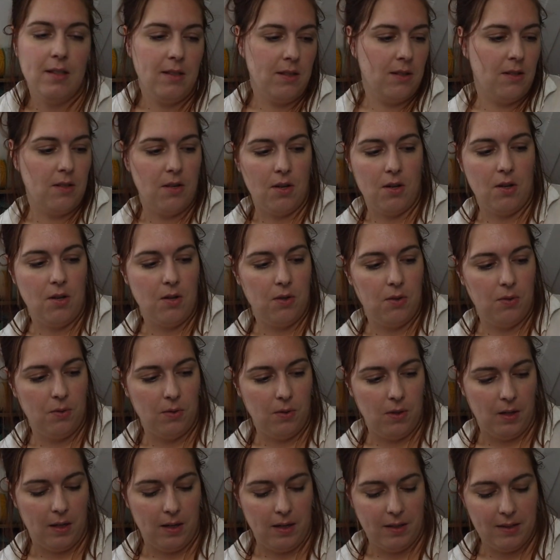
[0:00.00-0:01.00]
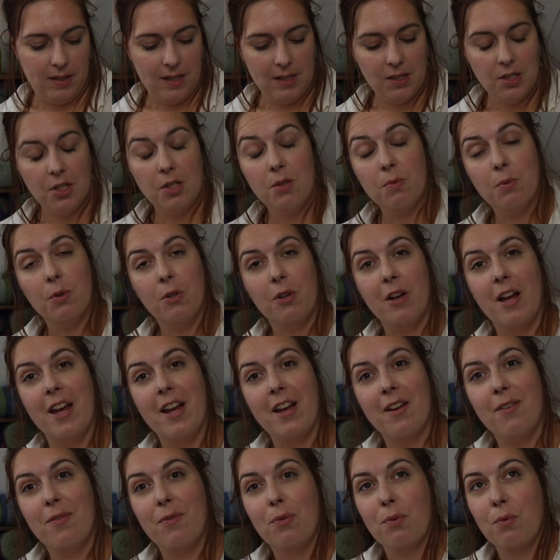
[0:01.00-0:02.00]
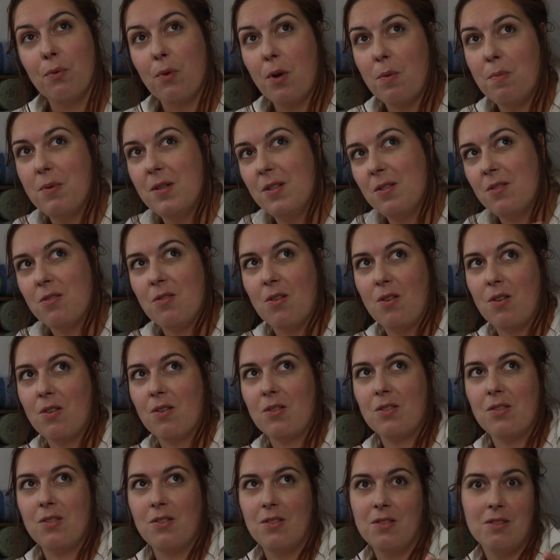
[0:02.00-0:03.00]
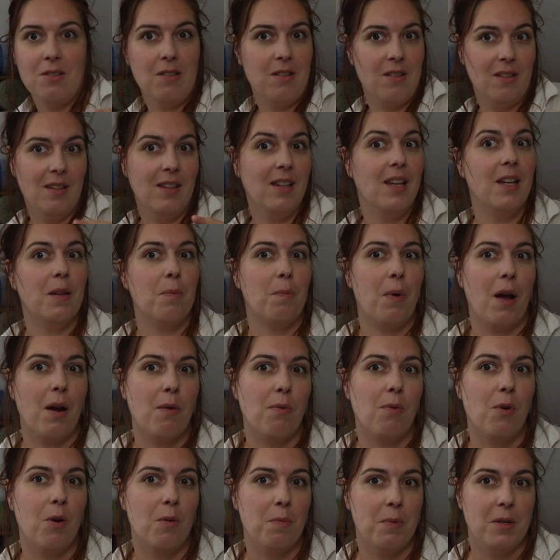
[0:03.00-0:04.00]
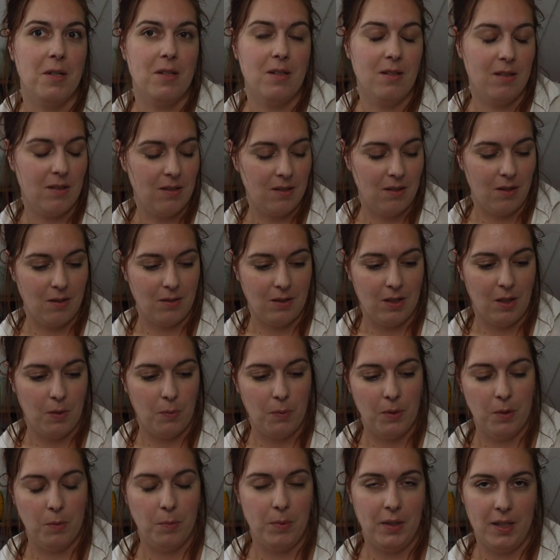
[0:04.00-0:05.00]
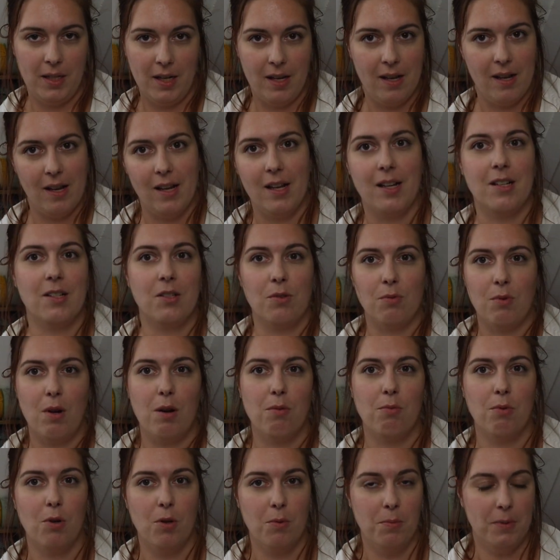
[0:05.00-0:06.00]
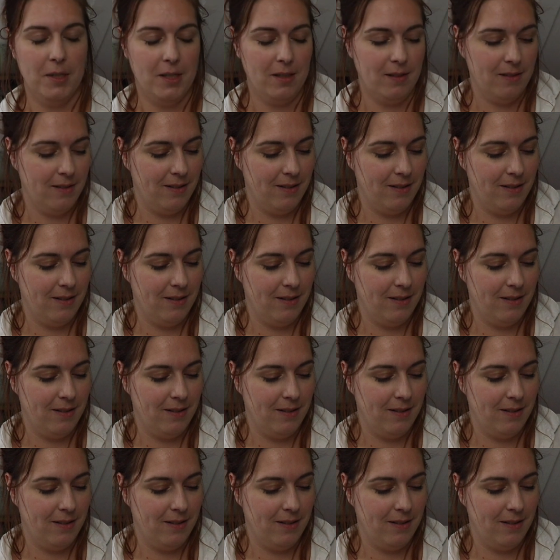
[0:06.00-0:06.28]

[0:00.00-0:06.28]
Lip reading: So then she will have Robin socks knit by Robin, so there will be extra Robin.